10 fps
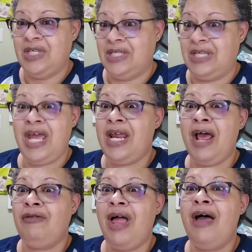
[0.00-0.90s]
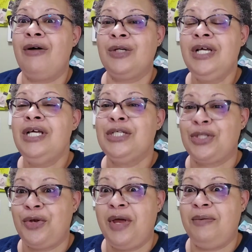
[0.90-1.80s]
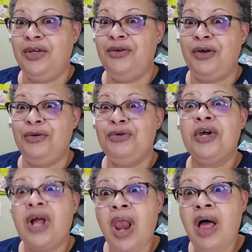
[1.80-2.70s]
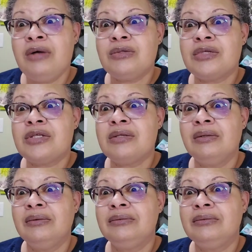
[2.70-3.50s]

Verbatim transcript: Say it out loud so that, you know, you can close.